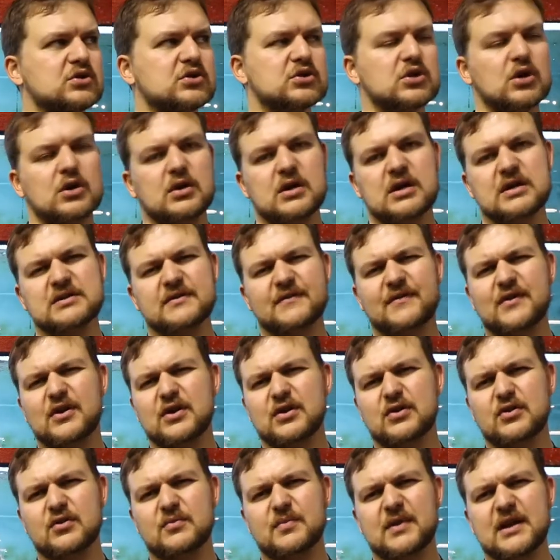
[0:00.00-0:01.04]
Choco is a
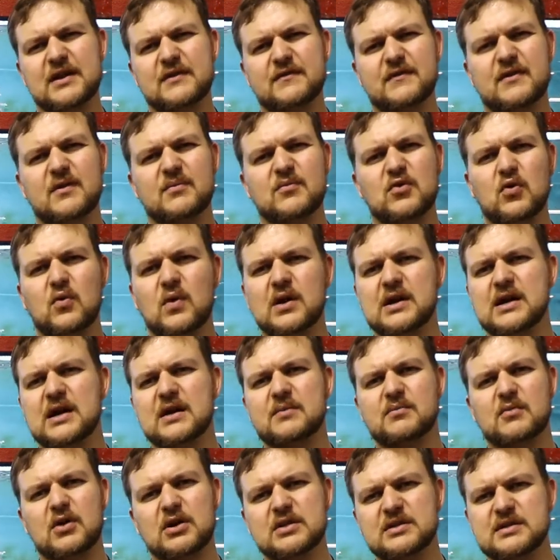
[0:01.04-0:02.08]
very good bait for them. Your
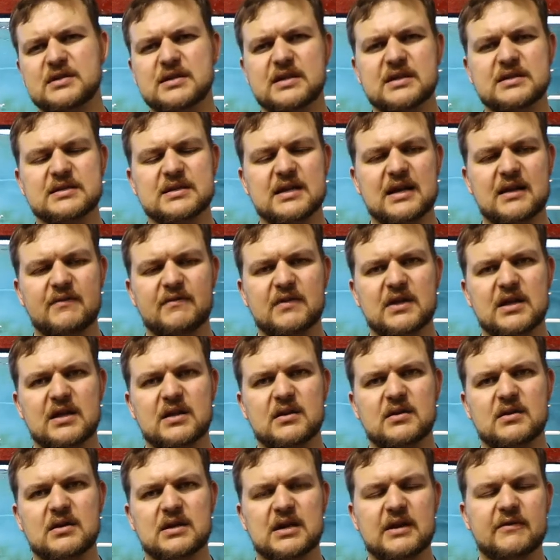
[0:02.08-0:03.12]
one-eyed monster is a
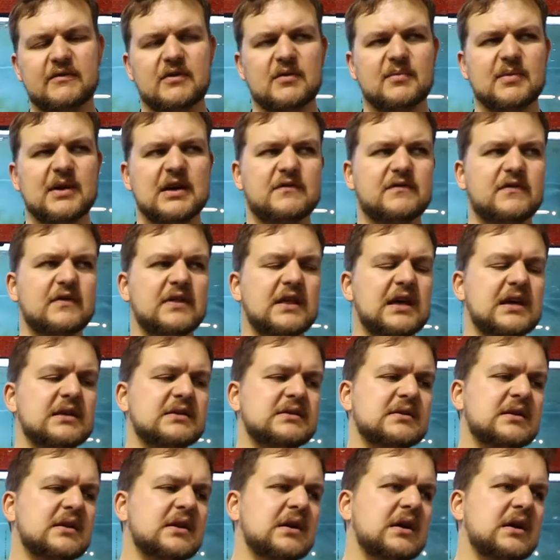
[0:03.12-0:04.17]
lovely, lovely bait for that.